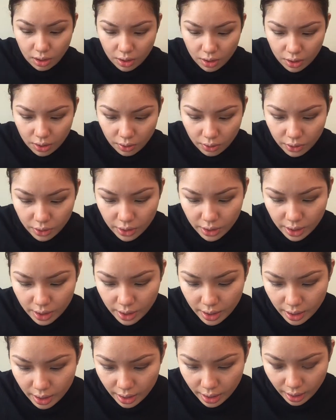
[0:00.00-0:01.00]
So
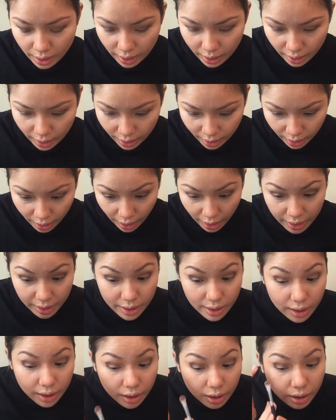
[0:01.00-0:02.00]
just
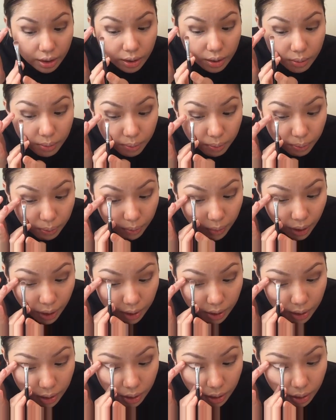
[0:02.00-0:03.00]
lightly pat
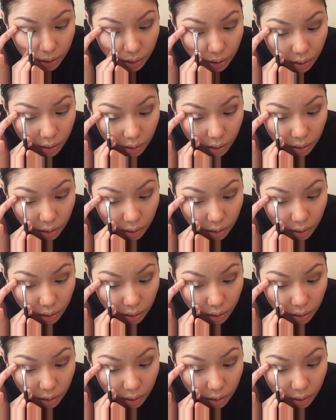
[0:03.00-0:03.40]
it in.